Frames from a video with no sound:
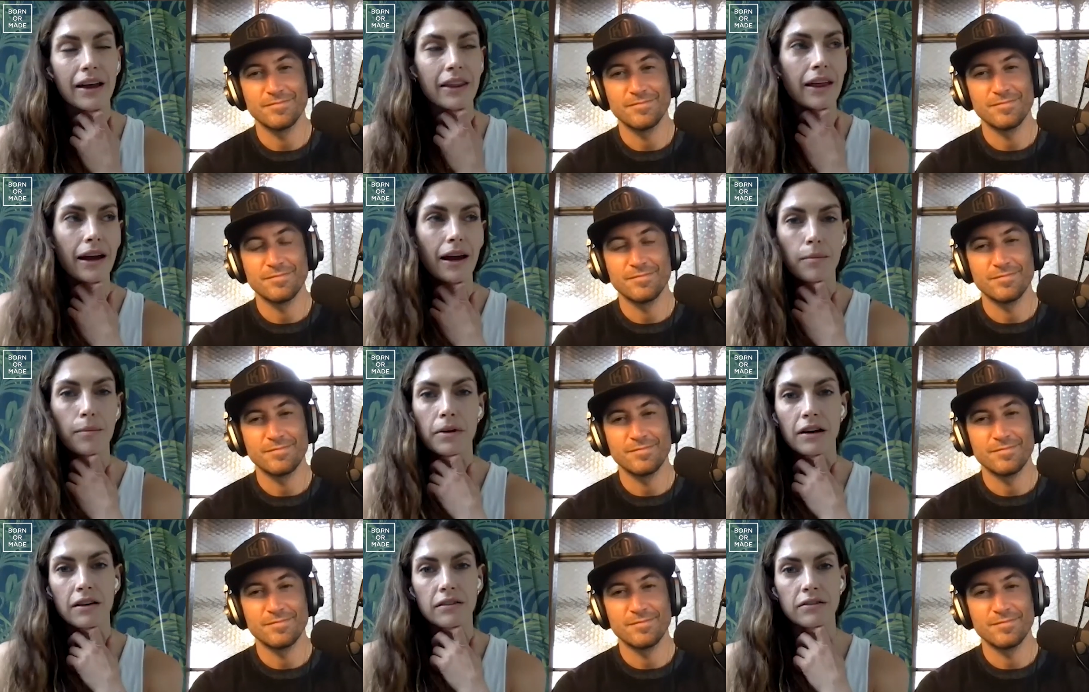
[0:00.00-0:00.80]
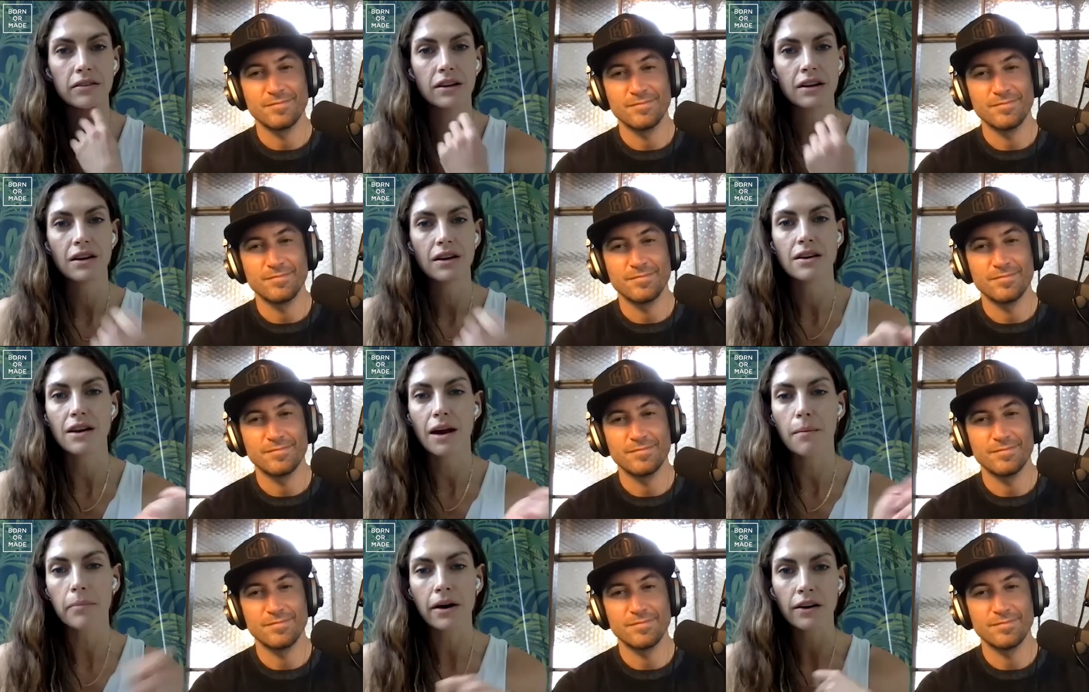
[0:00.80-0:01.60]
Speaker 1: add like a bit of
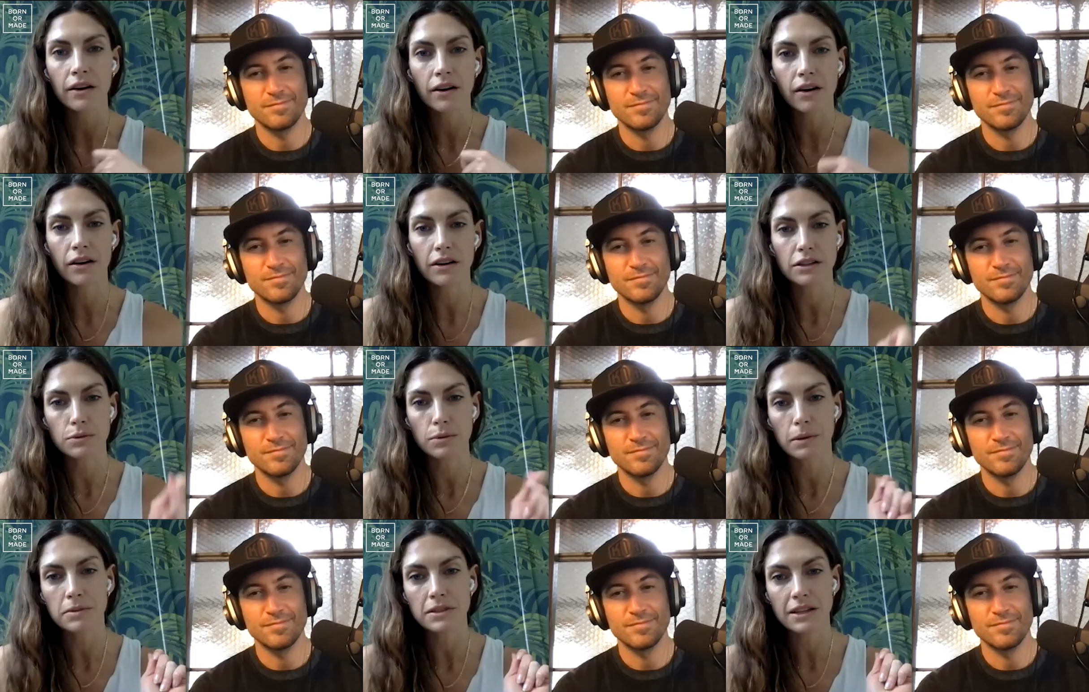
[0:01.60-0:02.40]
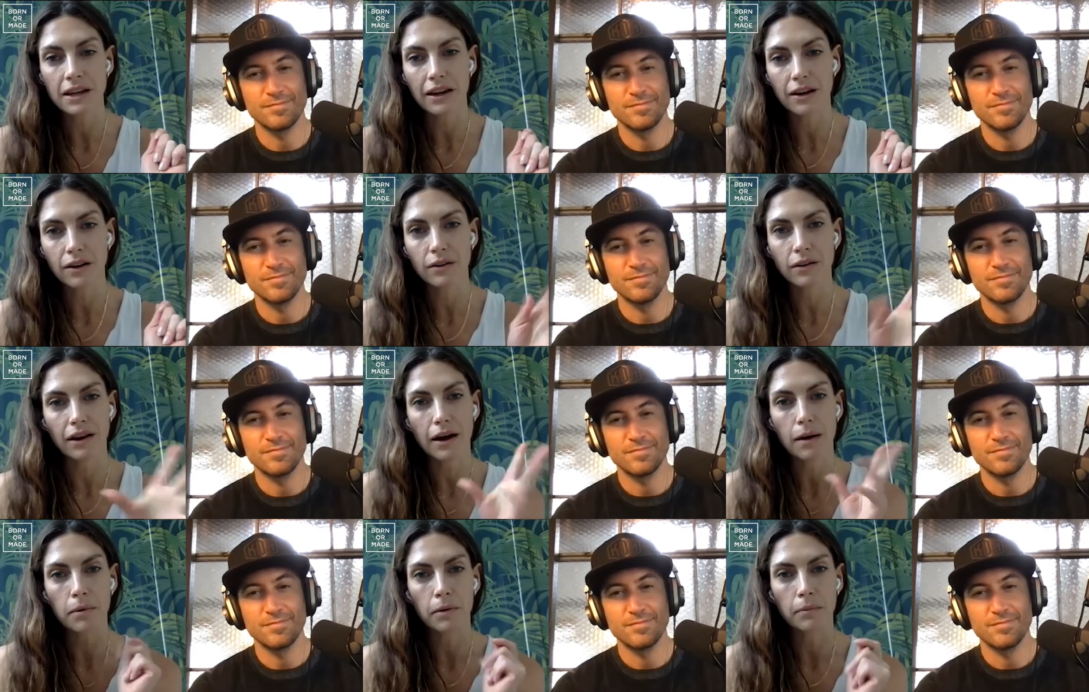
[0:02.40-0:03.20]
nut butter on a sweet potato
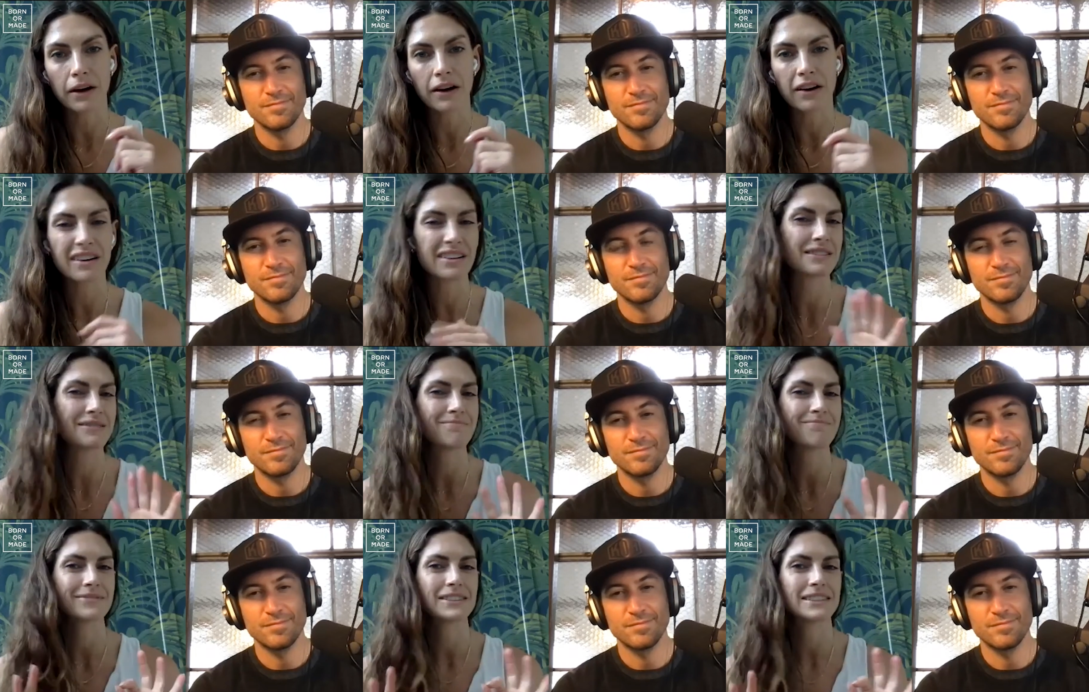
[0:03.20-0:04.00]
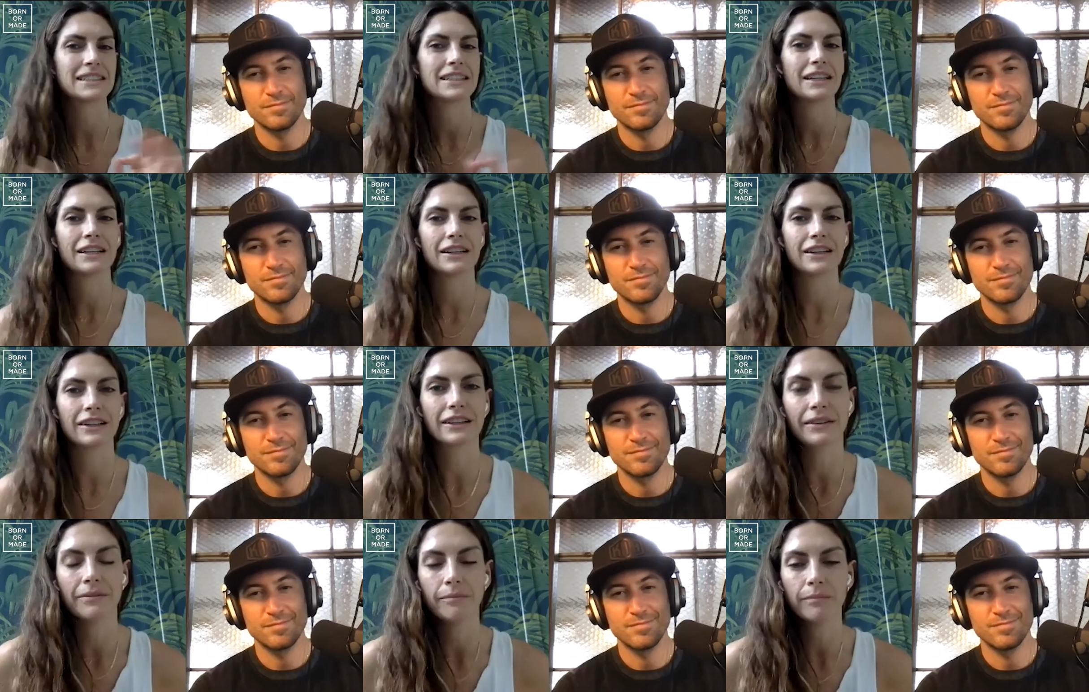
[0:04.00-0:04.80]
and a couple berries,
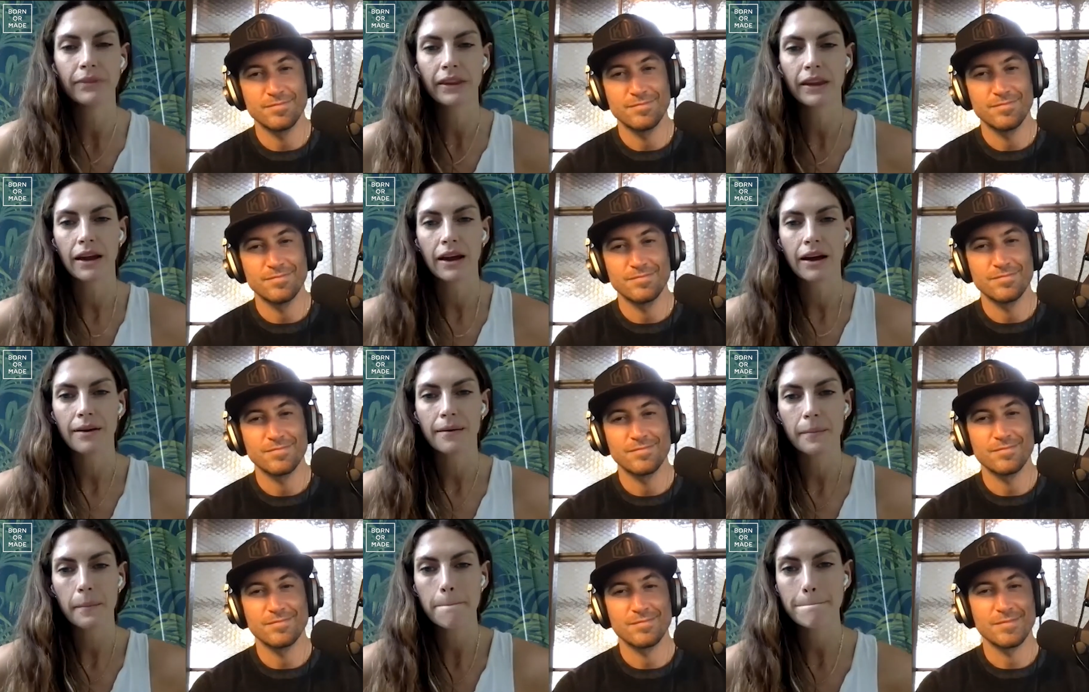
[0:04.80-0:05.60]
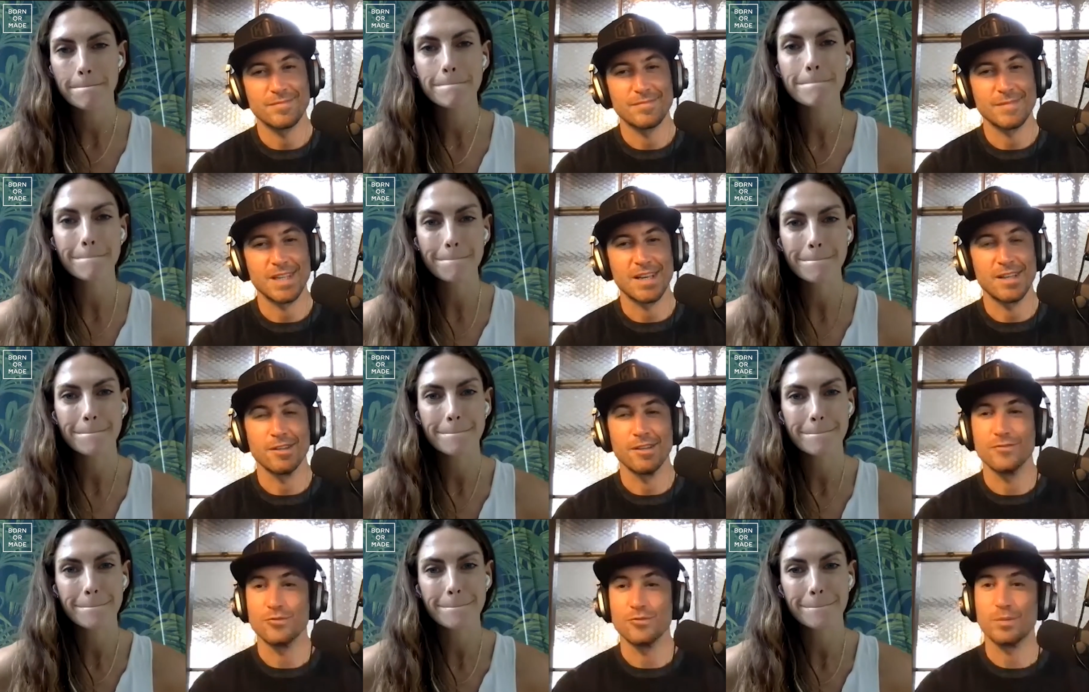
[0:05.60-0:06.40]
you're good.
Speaker 2: I
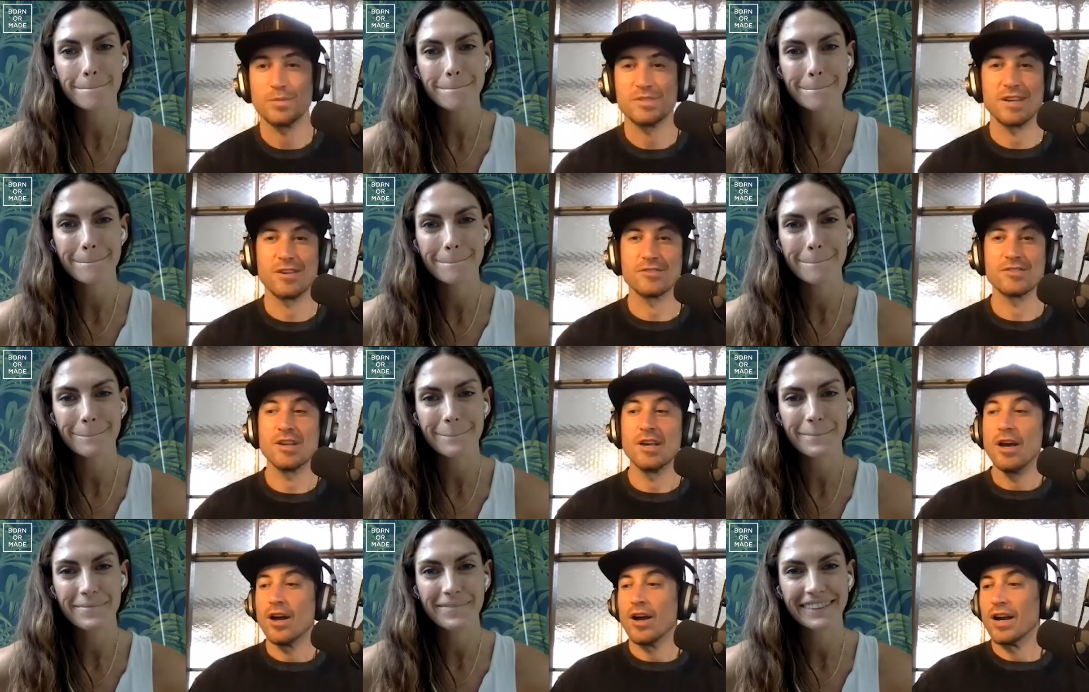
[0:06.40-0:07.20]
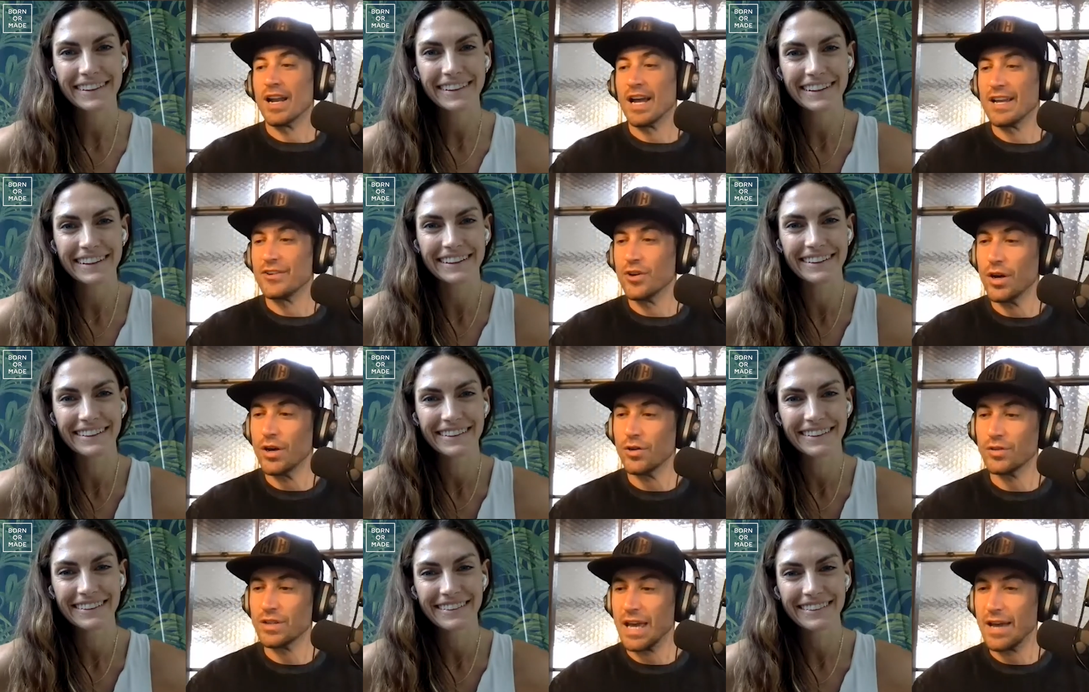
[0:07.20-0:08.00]
love sweet potatoes. All right. I know
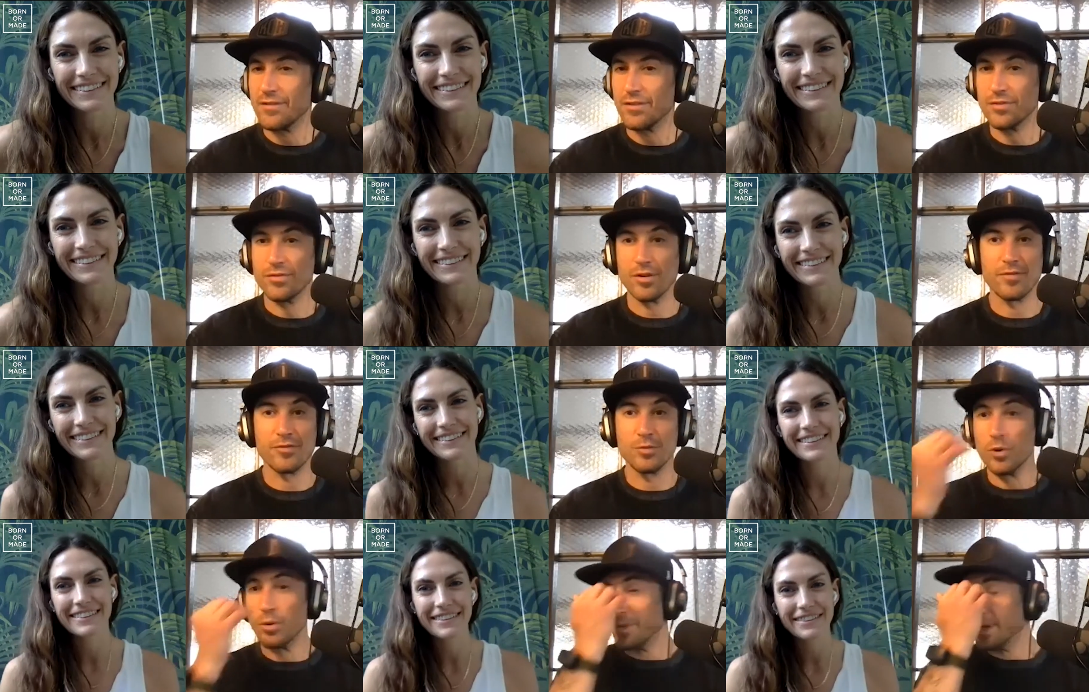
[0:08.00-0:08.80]
I only have you for a few more